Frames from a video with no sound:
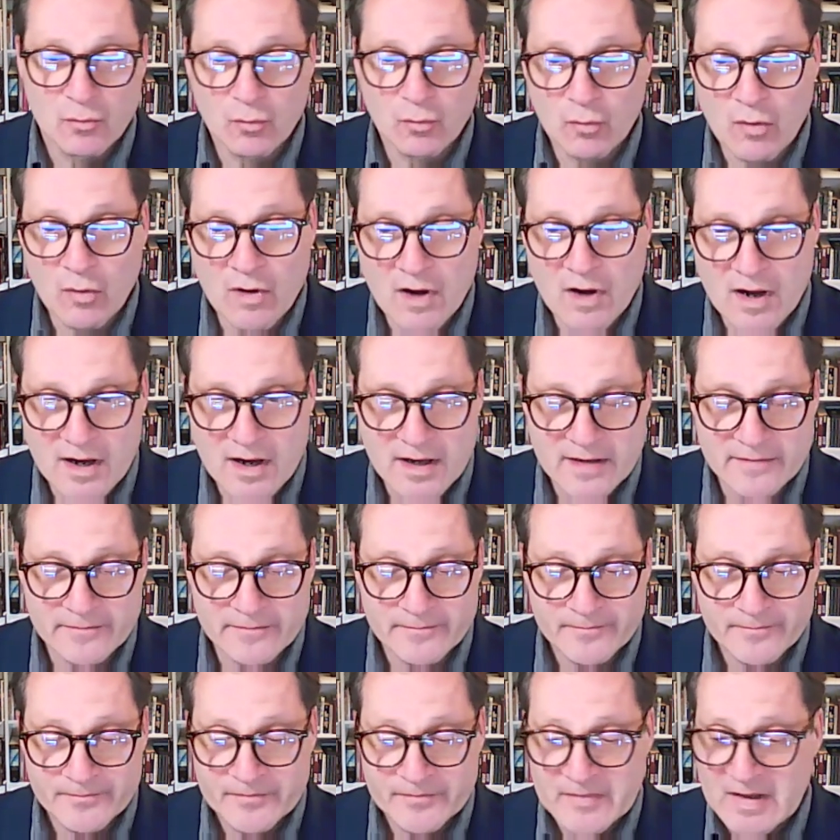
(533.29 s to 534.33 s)

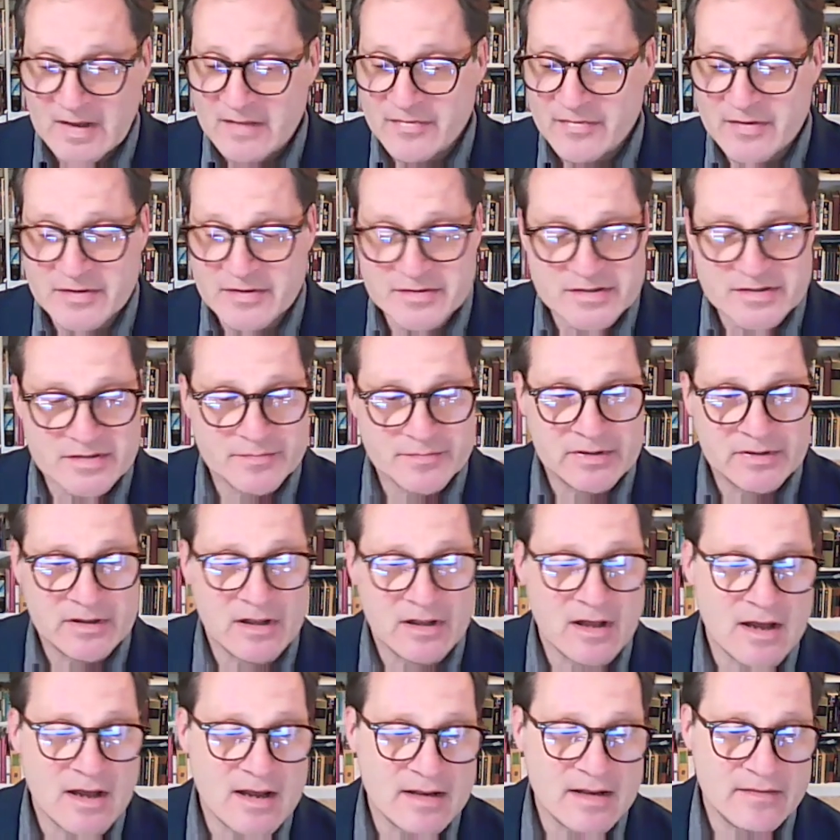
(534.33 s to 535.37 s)
One, they're
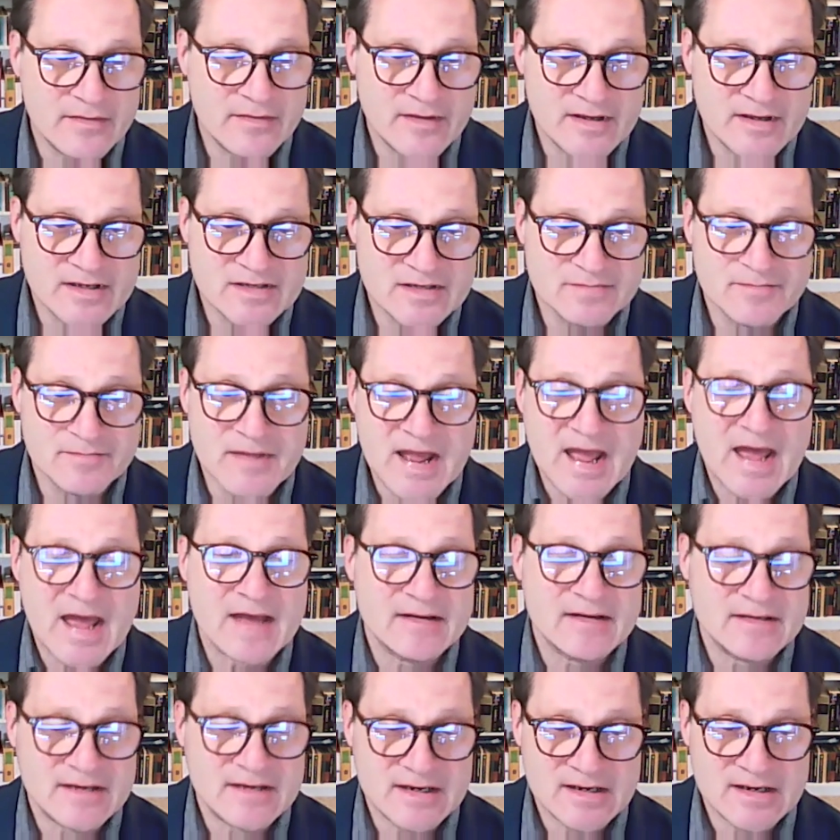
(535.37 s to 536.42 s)
supplying these
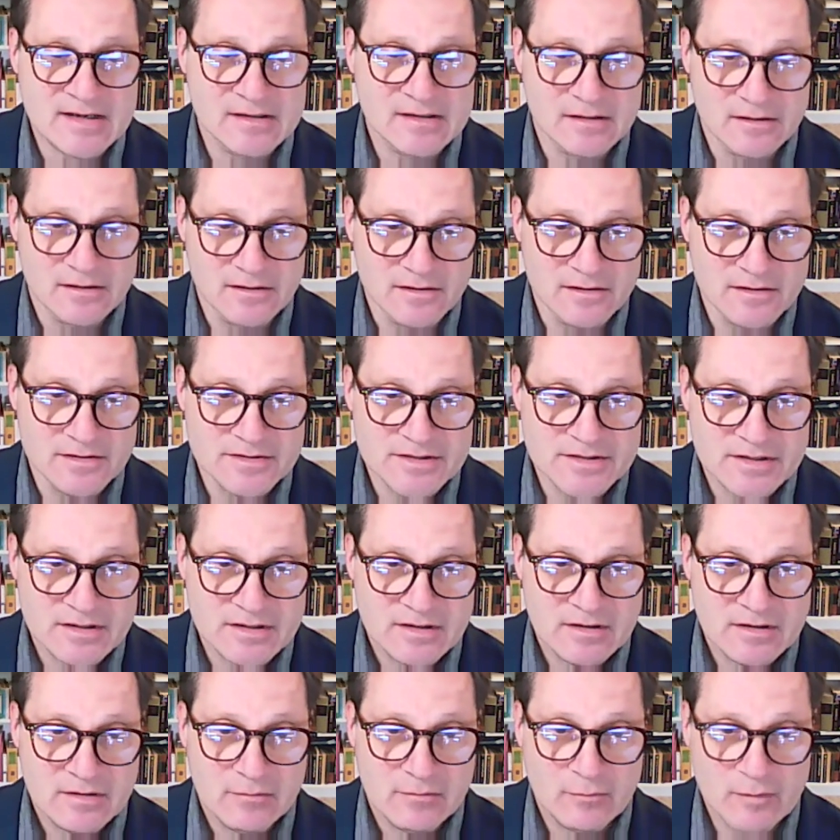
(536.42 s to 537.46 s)
bad dealers